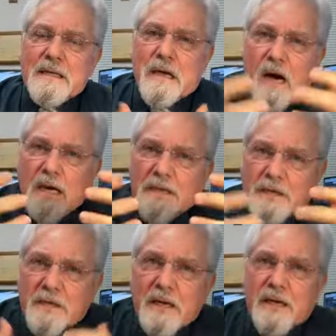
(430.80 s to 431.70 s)
God
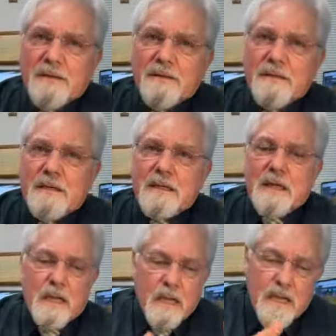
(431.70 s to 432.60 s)
said,
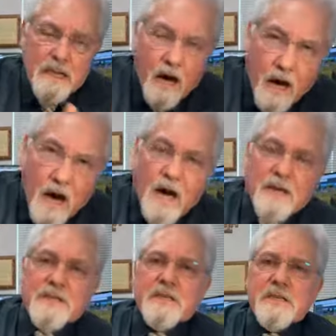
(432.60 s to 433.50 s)
let
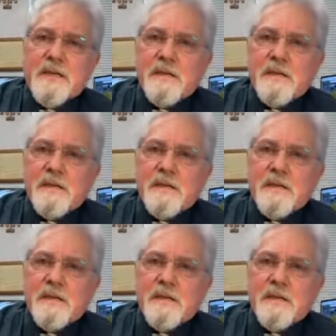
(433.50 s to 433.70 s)
us,